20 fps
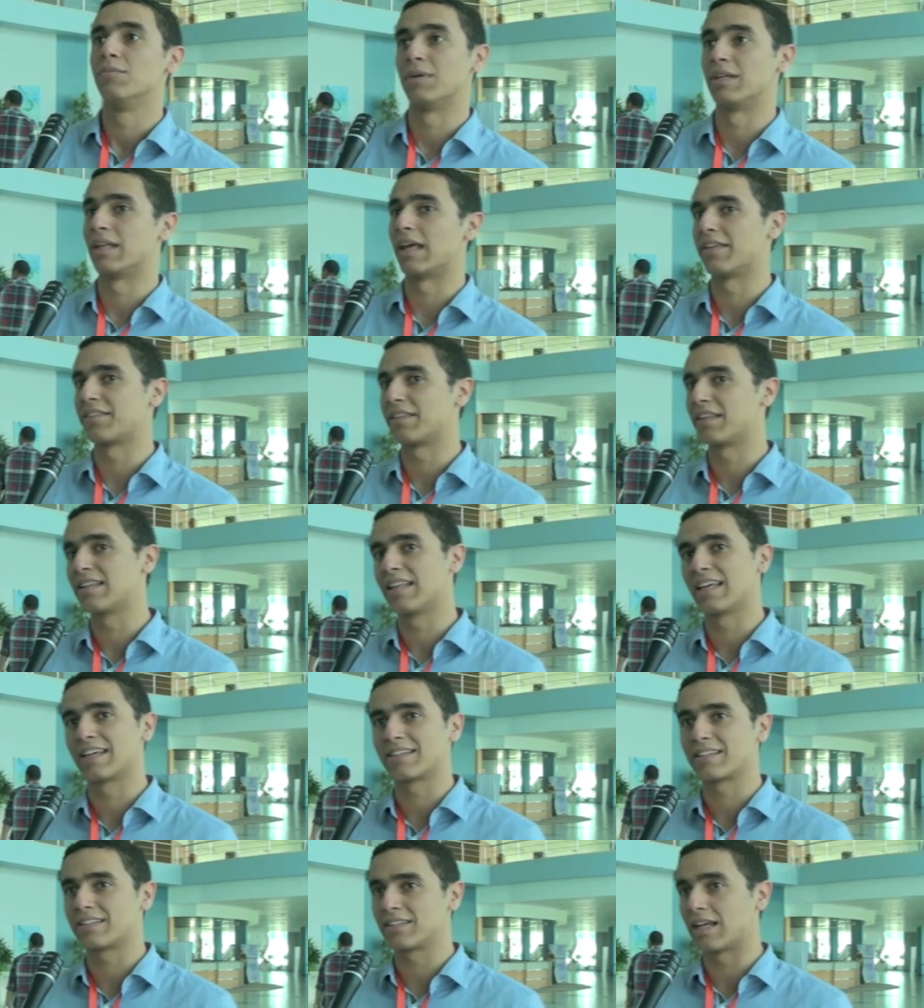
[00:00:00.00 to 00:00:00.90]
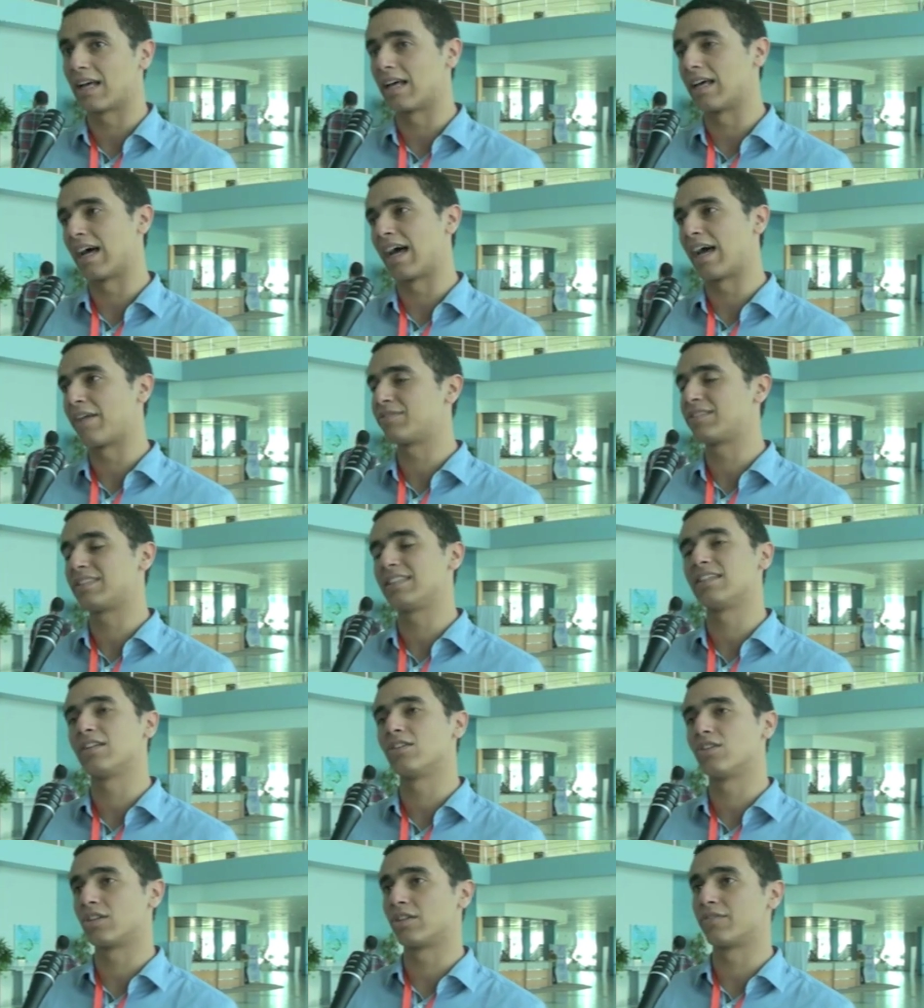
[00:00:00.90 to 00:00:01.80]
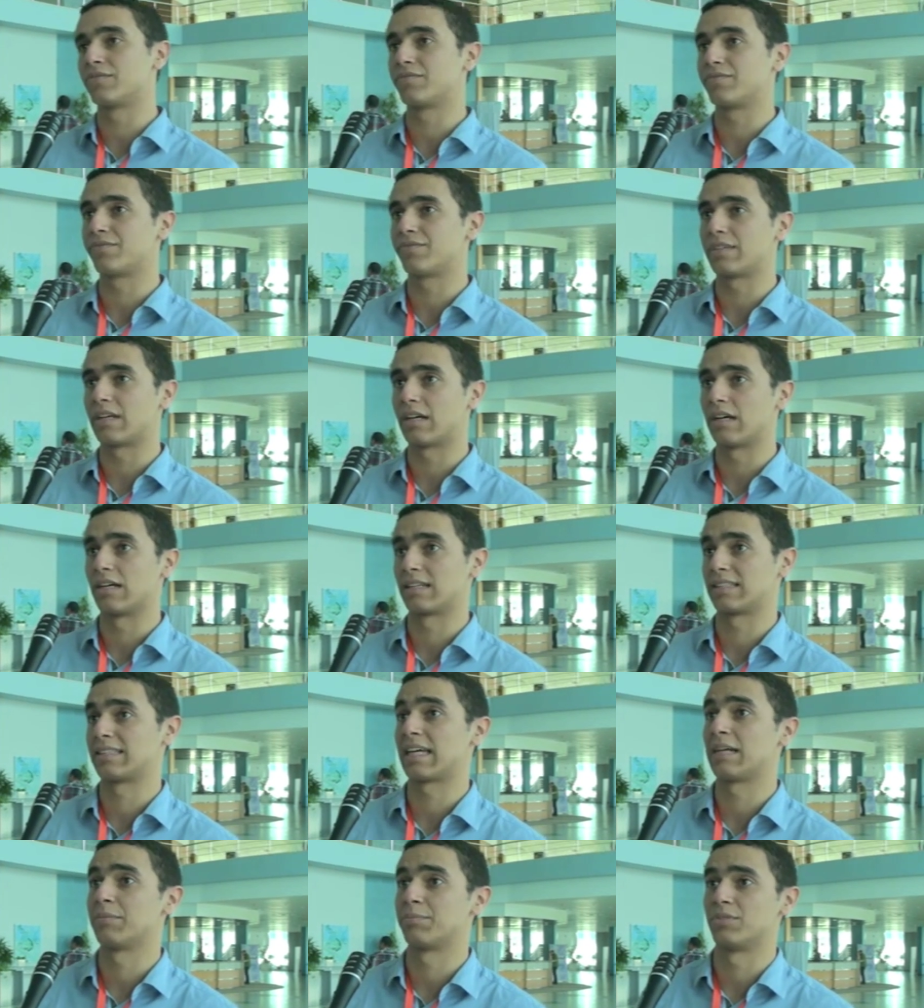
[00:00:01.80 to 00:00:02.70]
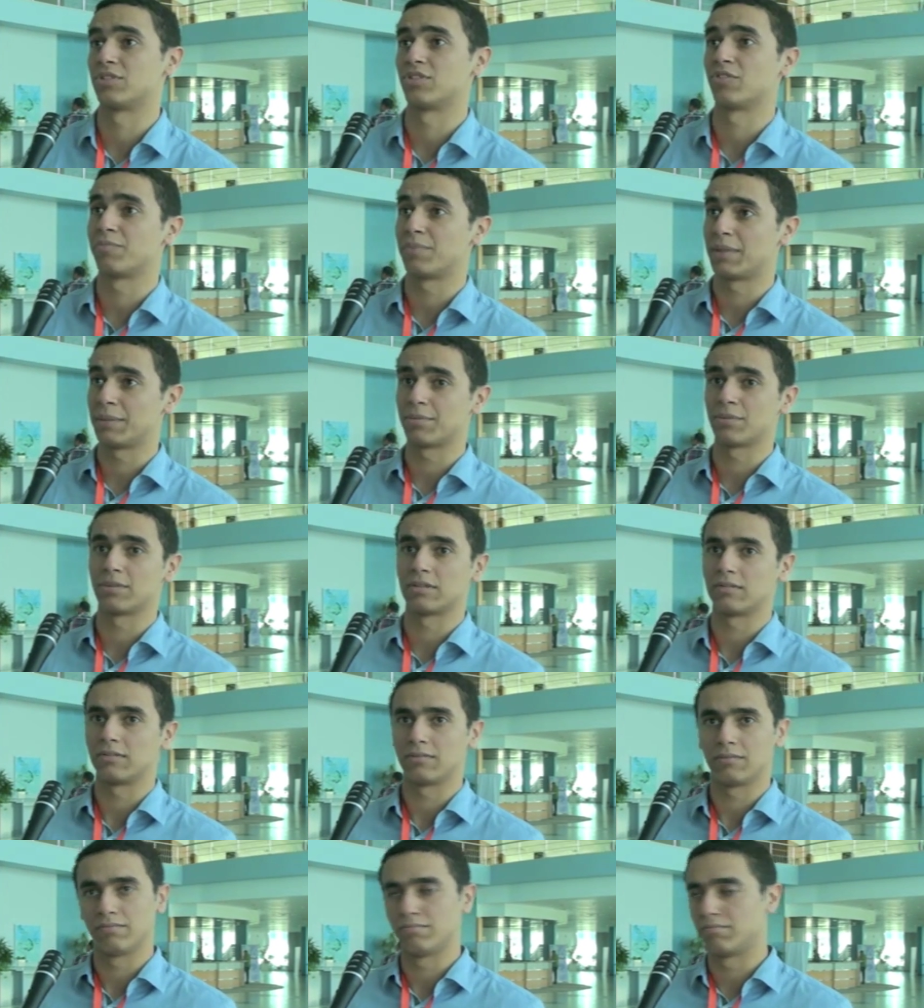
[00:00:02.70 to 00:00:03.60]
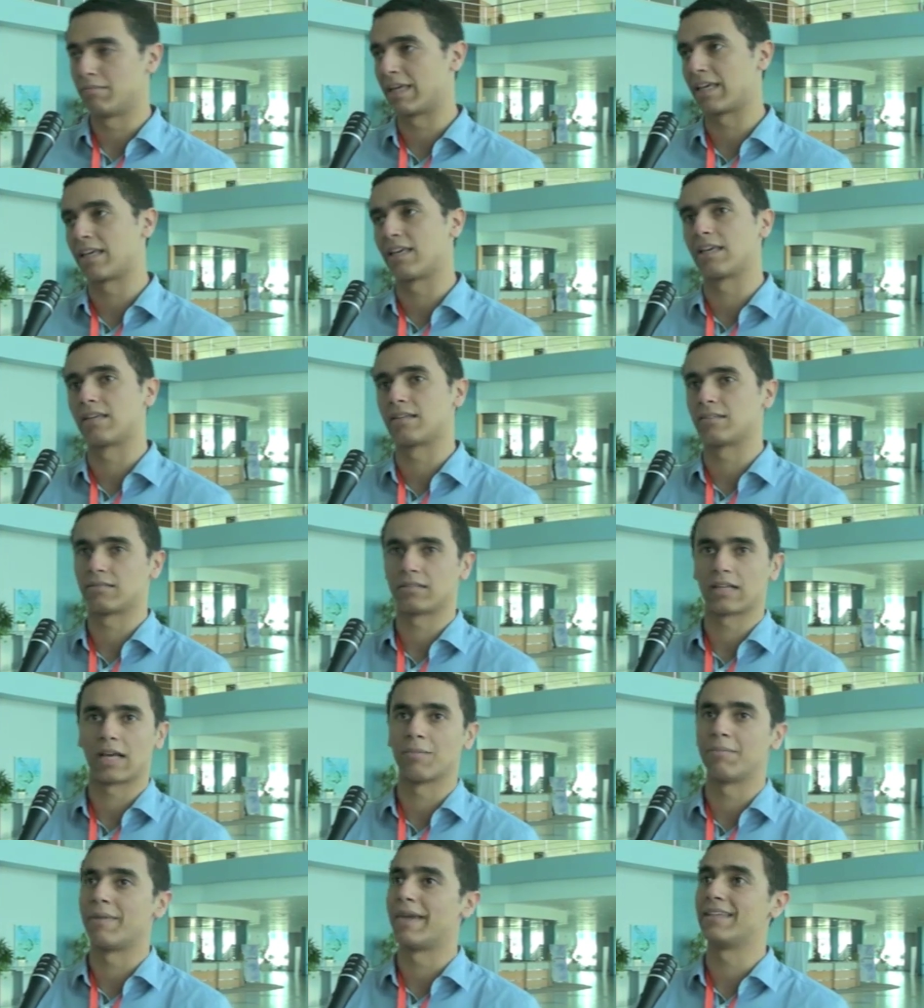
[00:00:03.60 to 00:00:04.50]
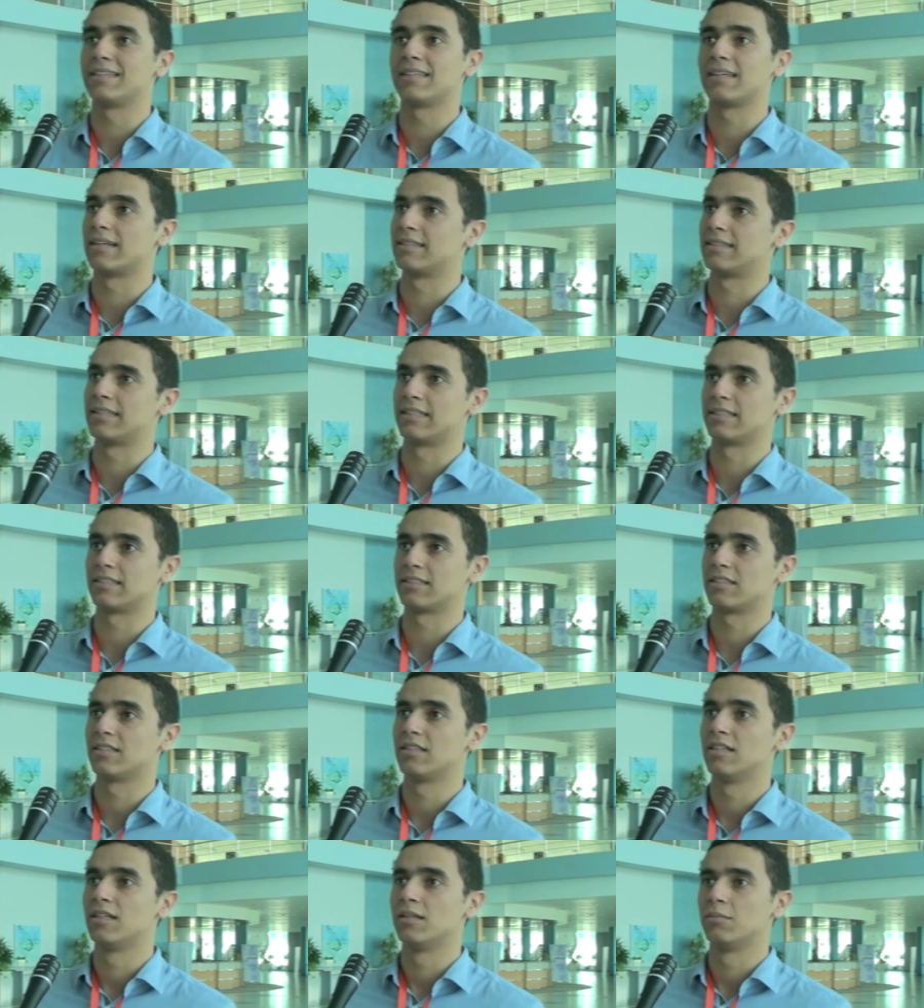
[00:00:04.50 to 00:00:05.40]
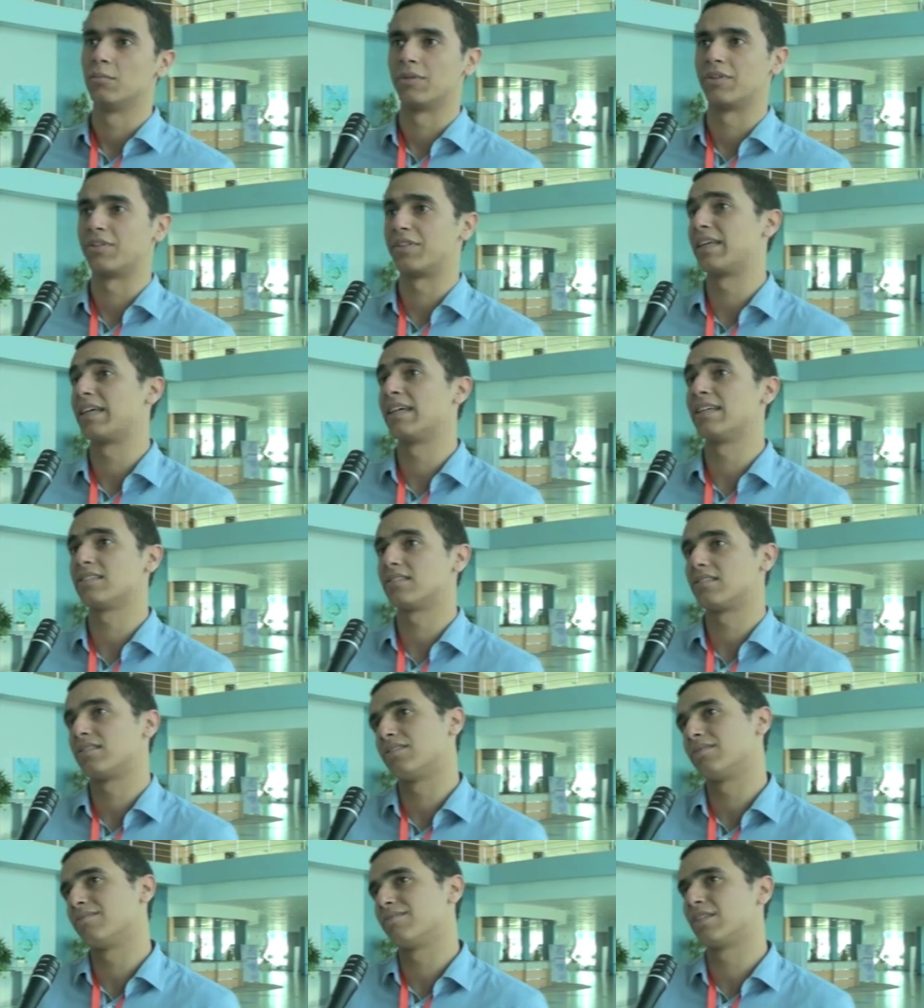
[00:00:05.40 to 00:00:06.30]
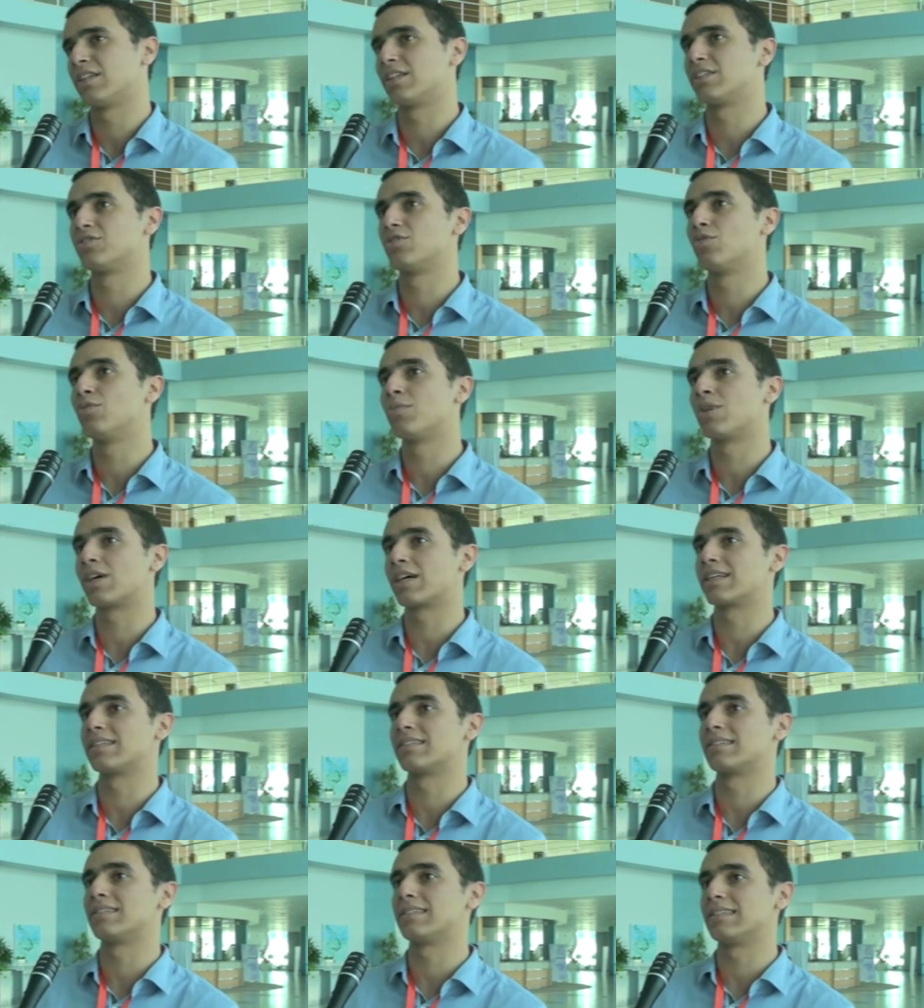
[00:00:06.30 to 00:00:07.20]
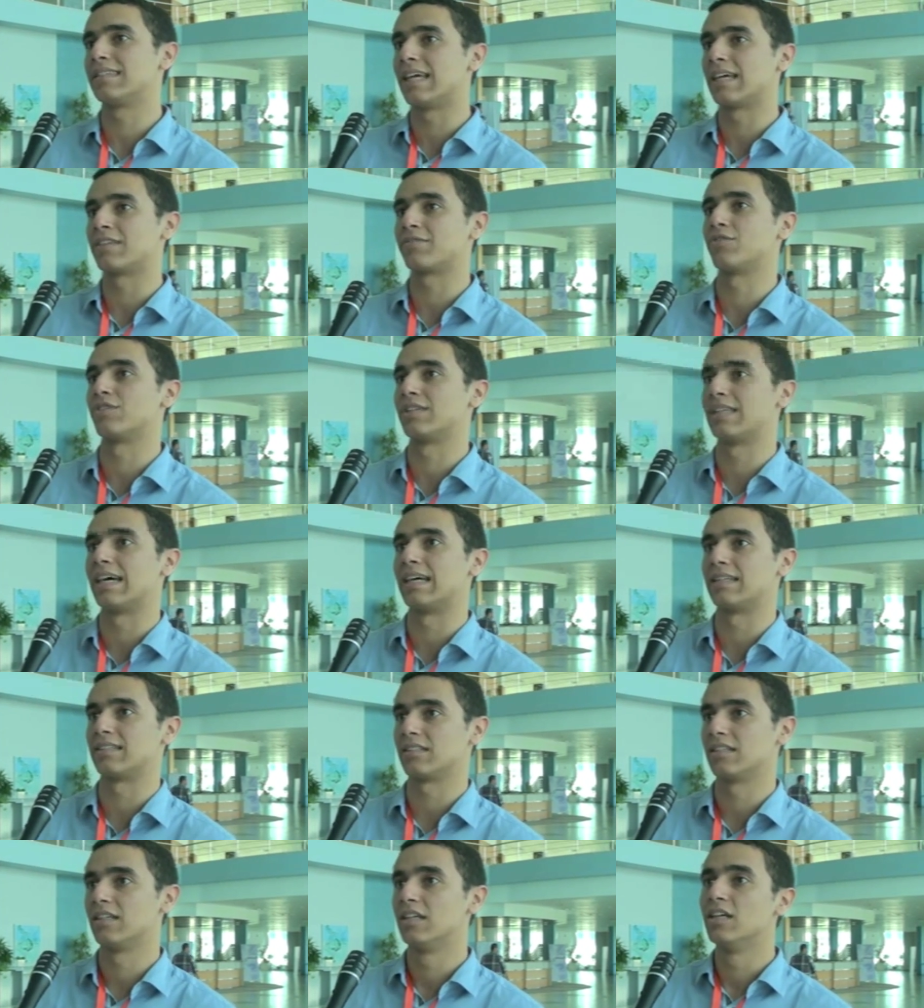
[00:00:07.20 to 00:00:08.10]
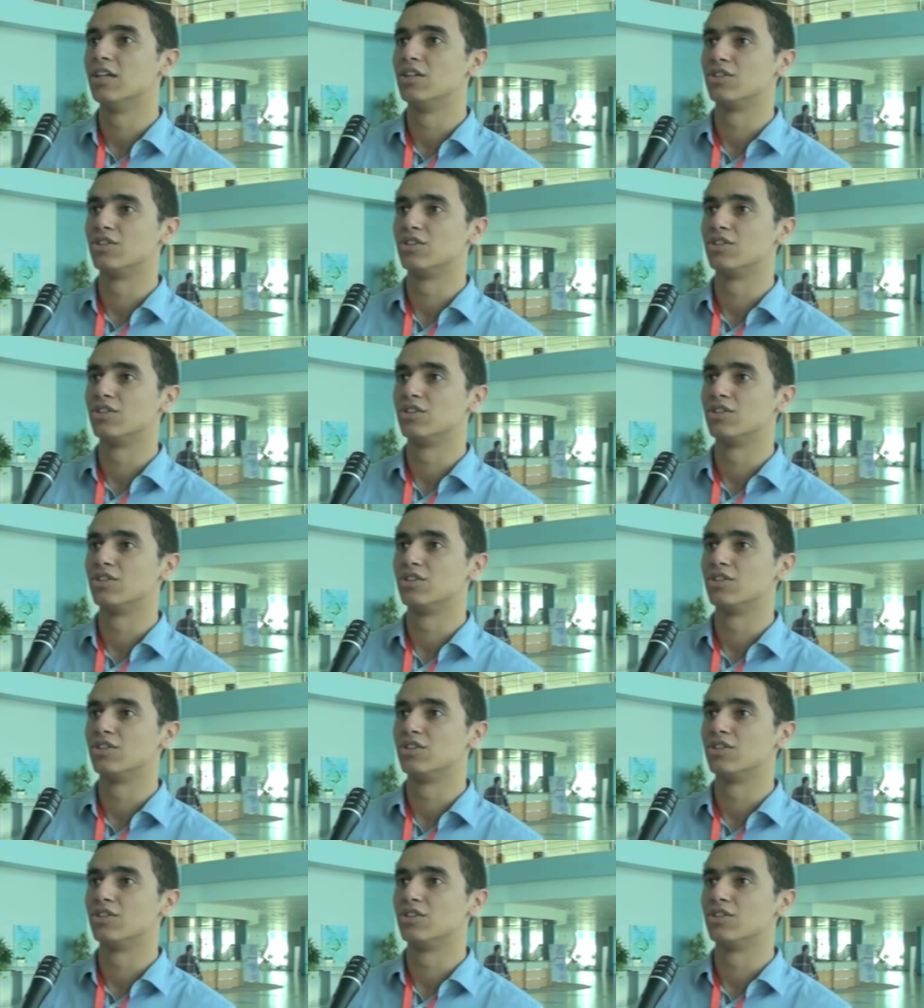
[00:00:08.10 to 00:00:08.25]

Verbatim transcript: But I think like I have seen a lot of examples of people making amazing ideas, but the thing is there's no market yet for that.